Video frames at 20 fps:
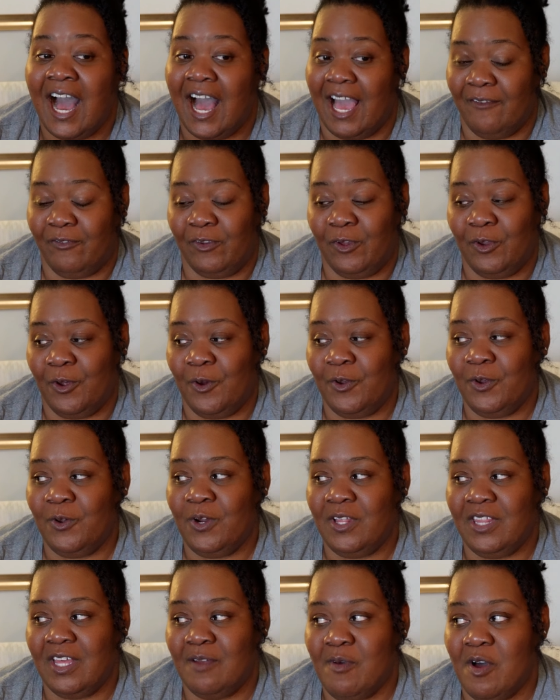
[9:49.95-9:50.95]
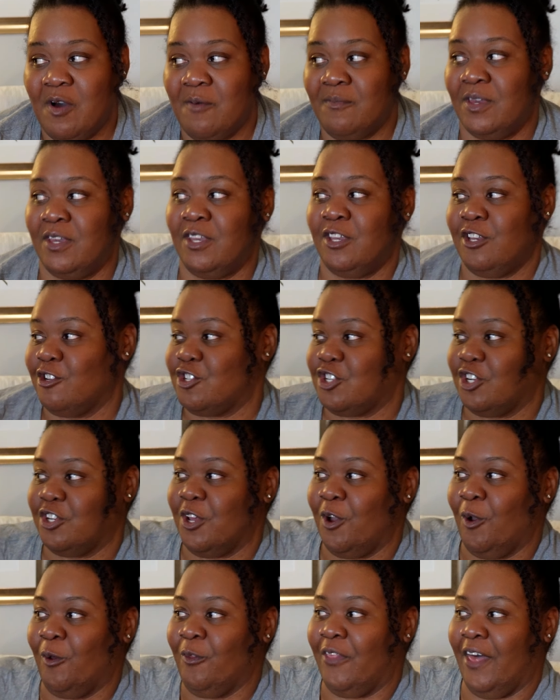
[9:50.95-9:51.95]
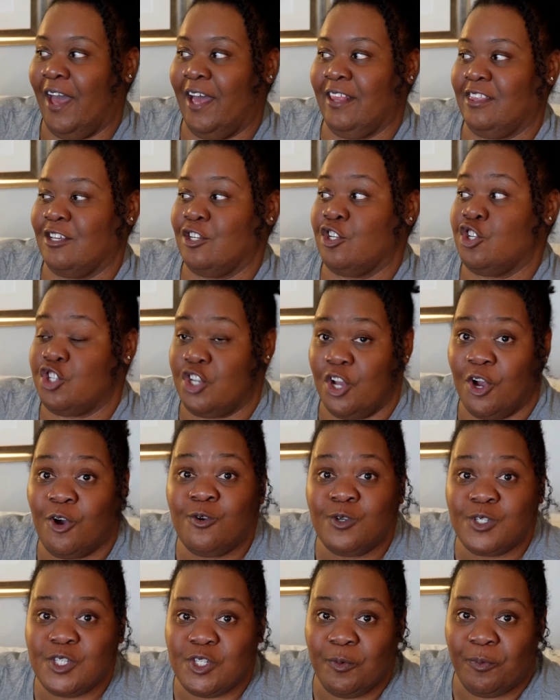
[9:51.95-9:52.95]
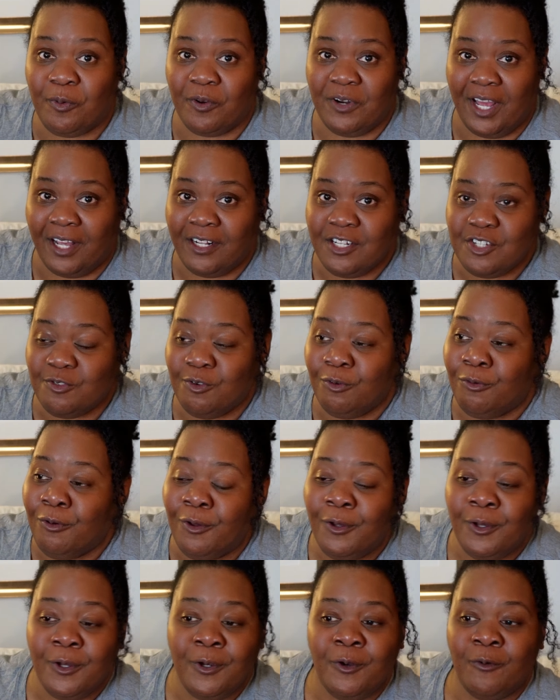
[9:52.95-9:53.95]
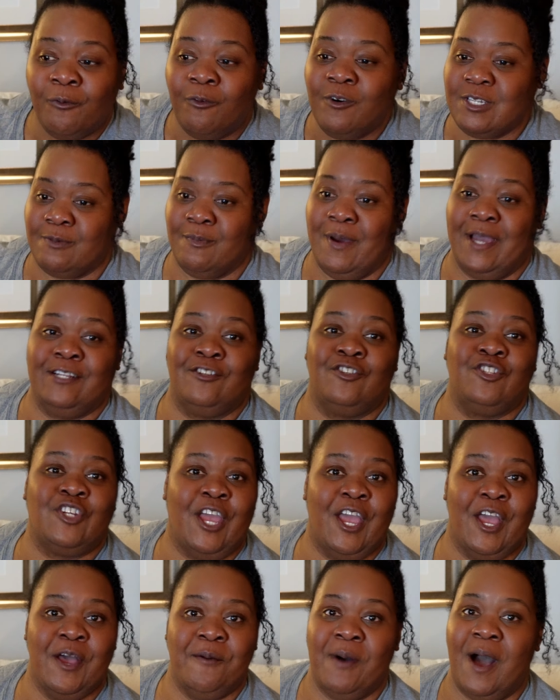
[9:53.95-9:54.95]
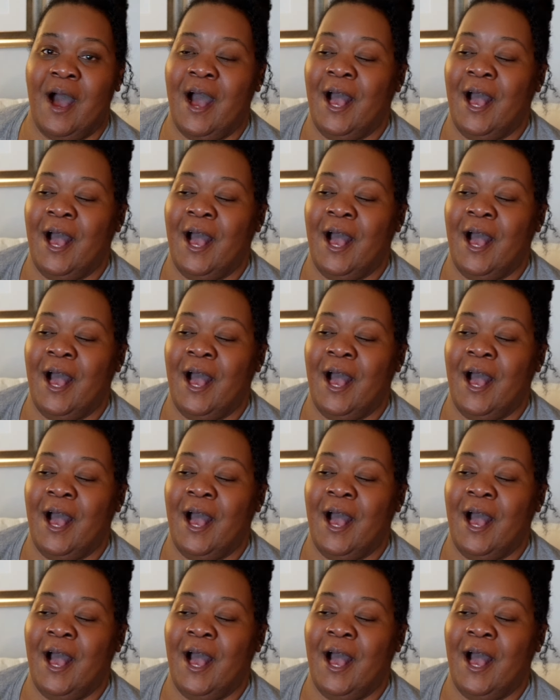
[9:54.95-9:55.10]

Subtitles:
If you don't know anything about me, you should know that the show Supernatural was my jam.